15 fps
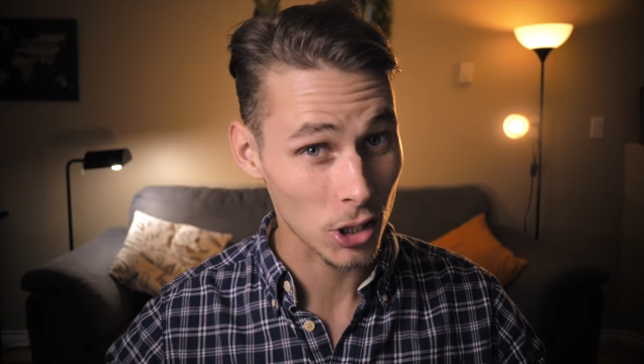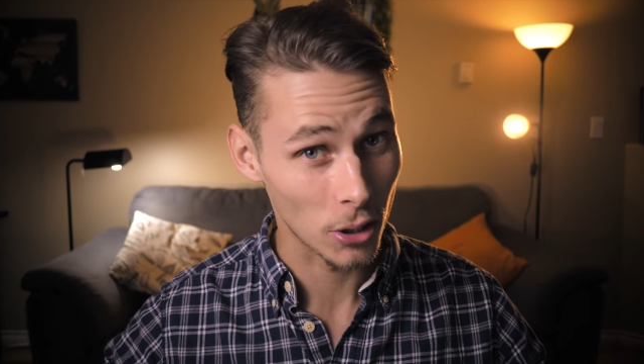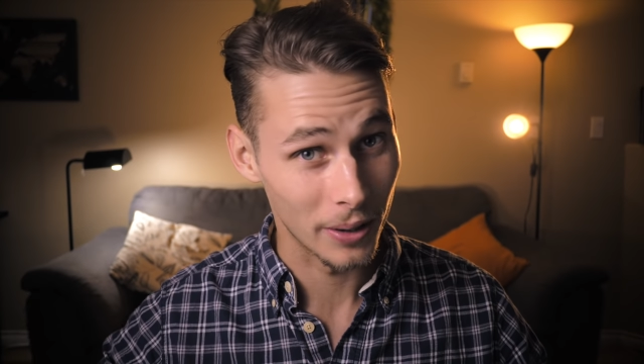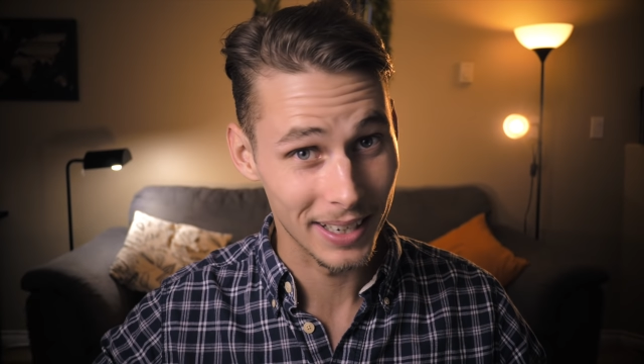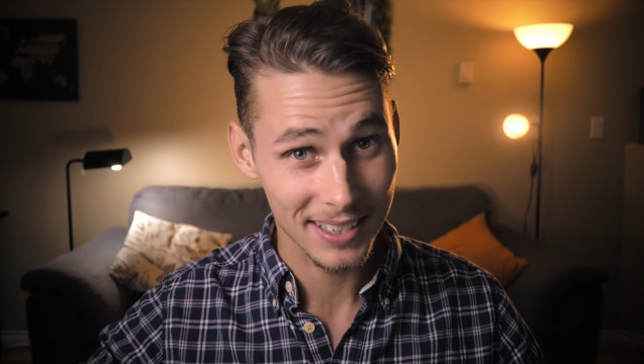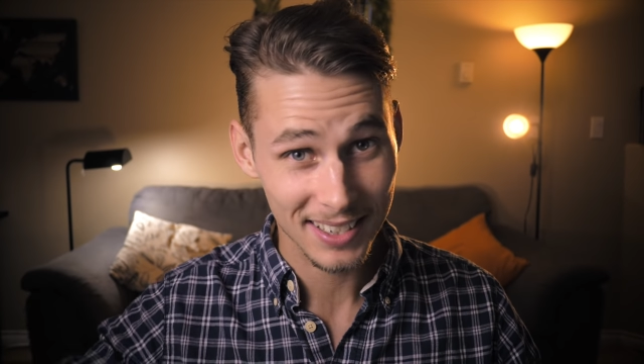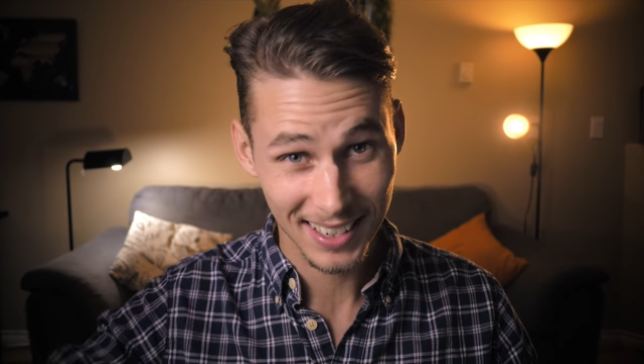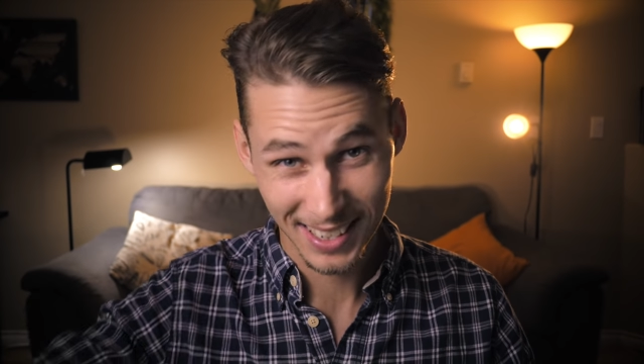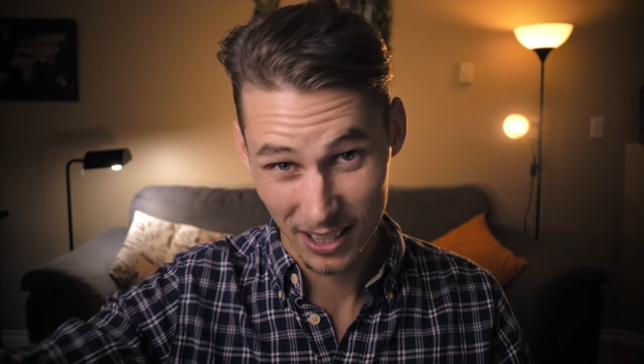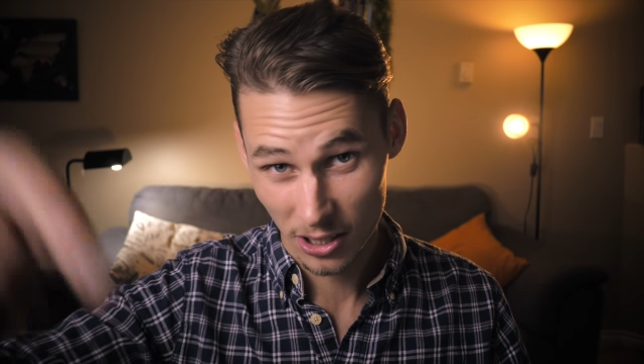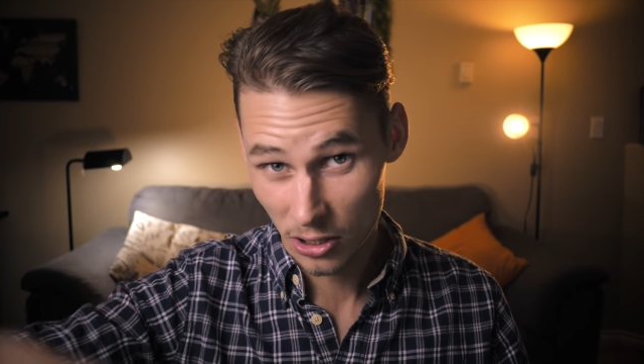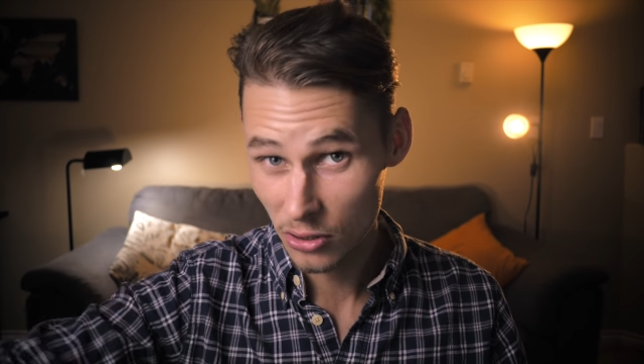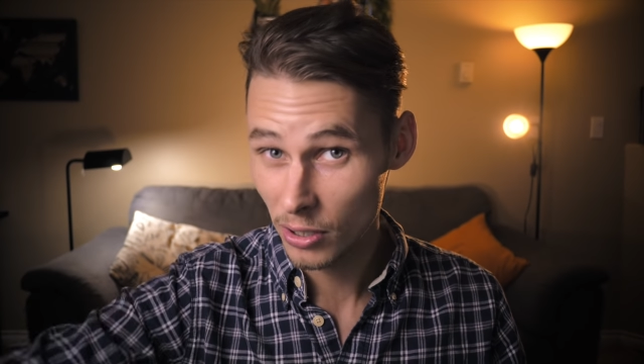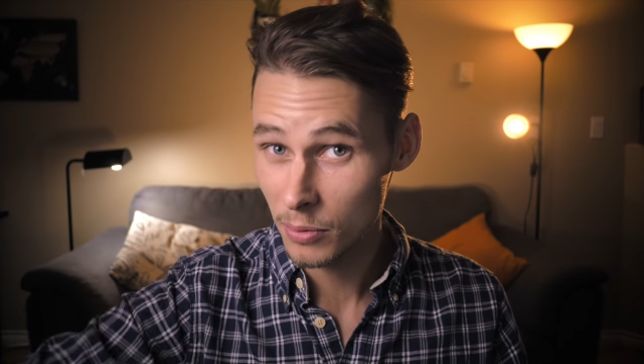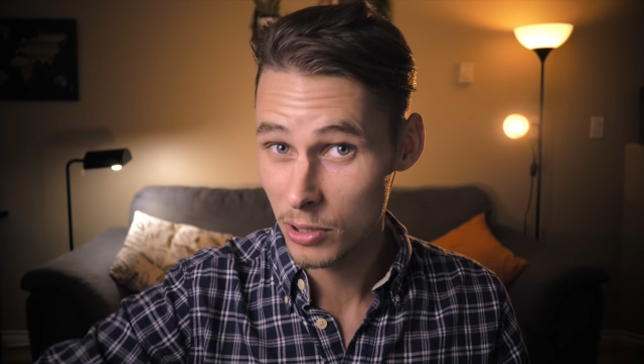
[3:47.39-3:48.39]
to it in the
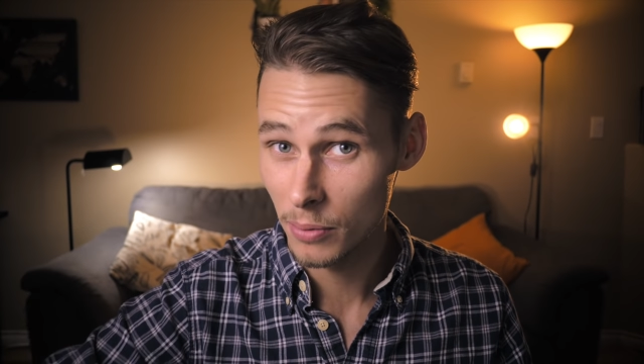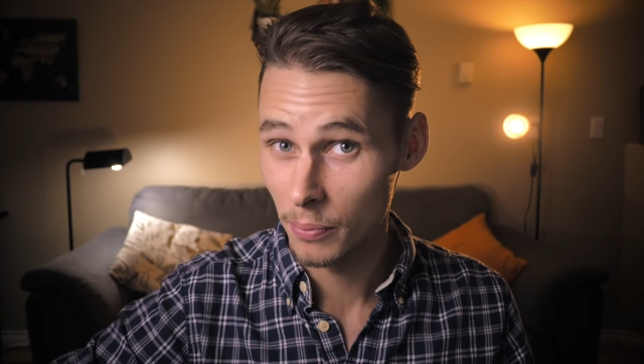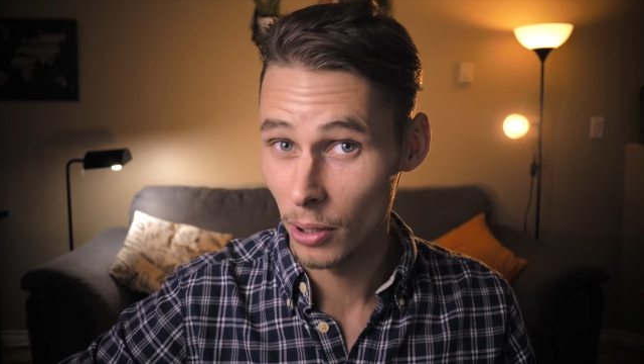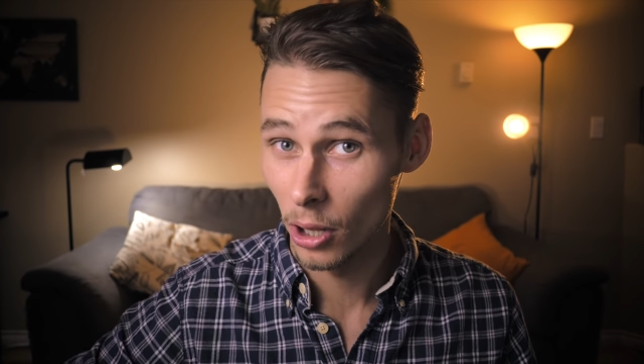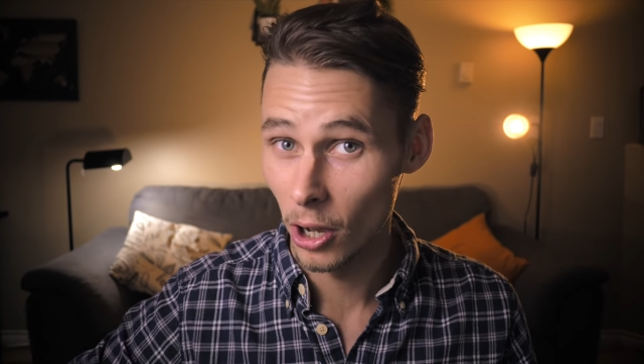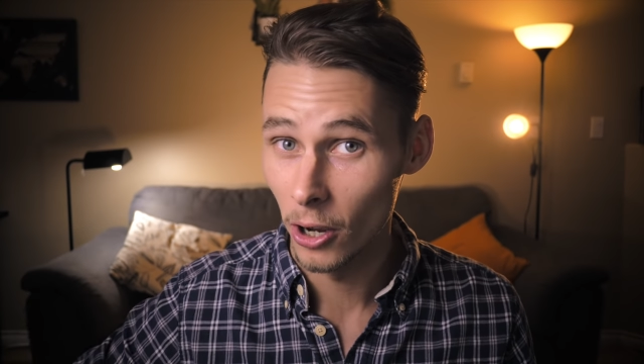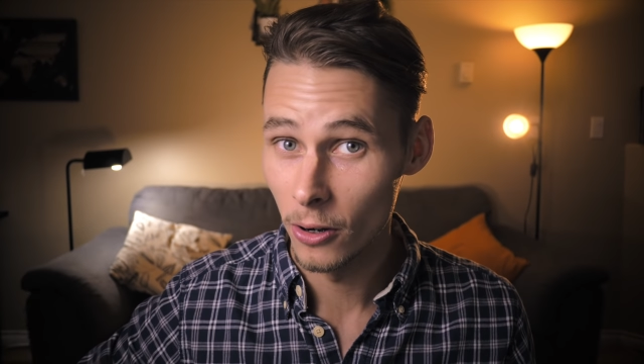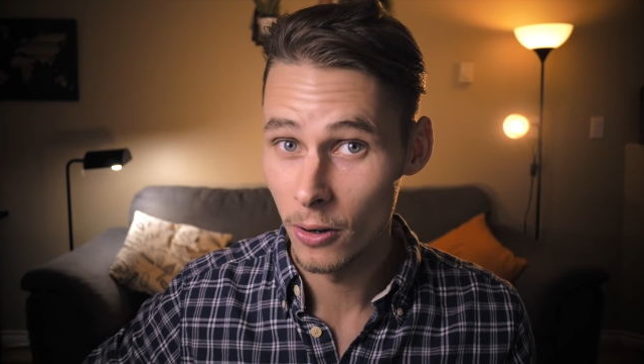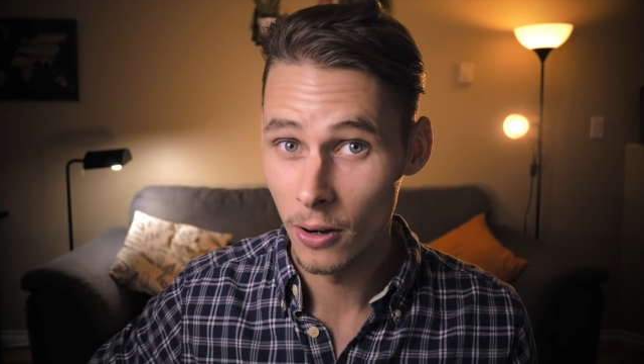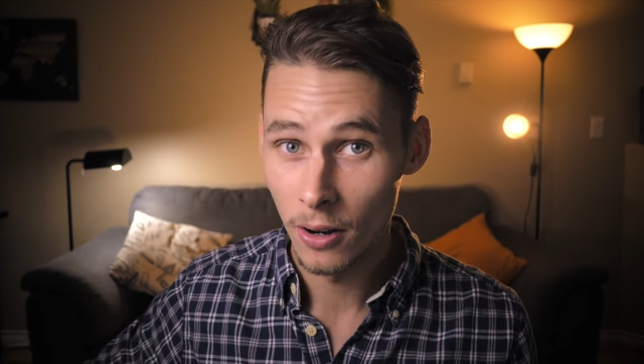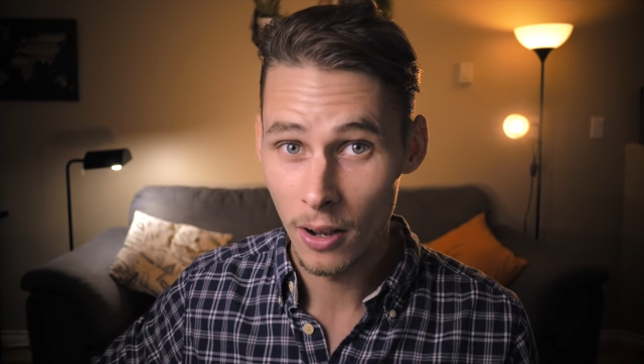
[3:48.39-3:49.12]
description below.